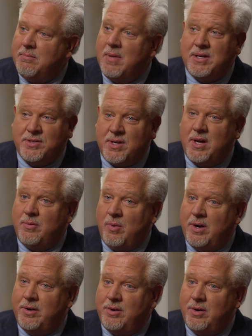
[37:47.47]
My son
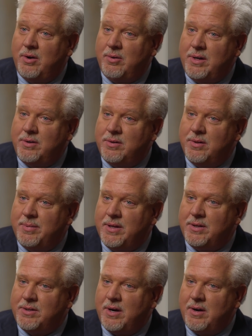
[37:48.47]
wanted to go into the
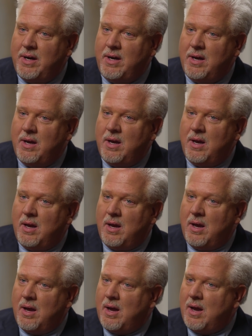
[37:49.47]
military. It's been hurt very
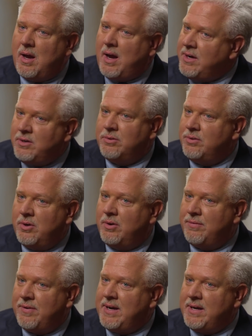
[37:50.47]
badly. I don't know
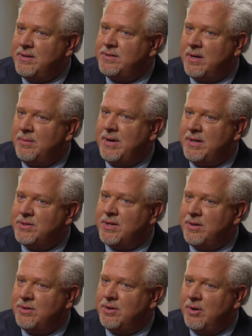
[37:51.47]
if I can tell my
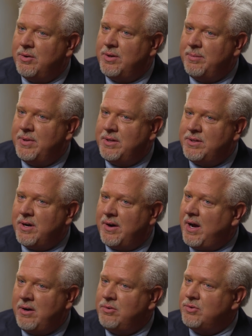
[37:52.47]
son to go in the
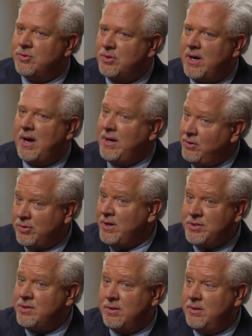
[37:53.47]
military. I don't tr- I
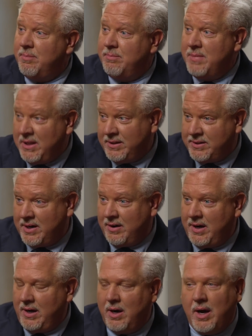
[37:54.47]
trust the
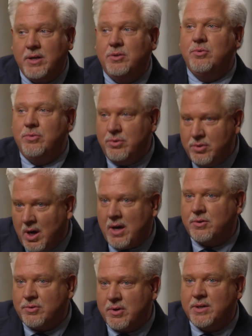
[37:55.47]
military. I do
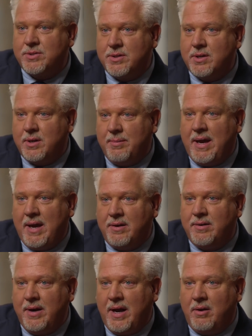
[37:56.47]
not trust the
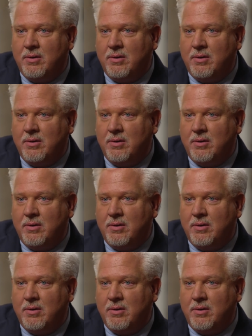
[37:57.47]
command now.